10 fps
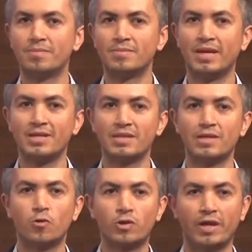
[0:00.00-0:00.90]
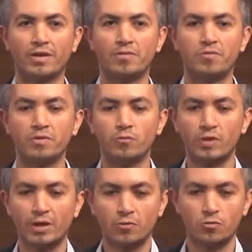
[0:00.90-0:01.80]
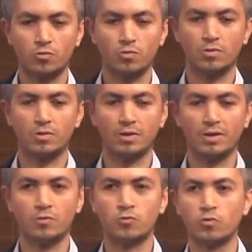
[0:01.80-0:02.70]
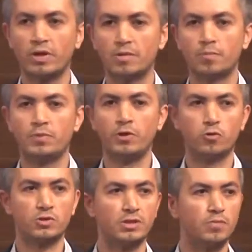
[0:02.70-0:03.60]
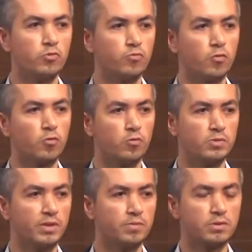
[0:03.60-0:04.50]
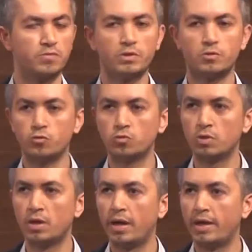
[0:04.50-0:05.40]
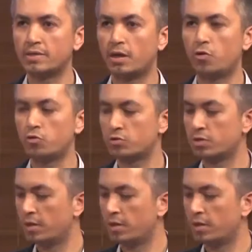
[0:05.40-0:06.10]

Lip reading: they said, okay, we would like to do a POC, proof of concept, with you at our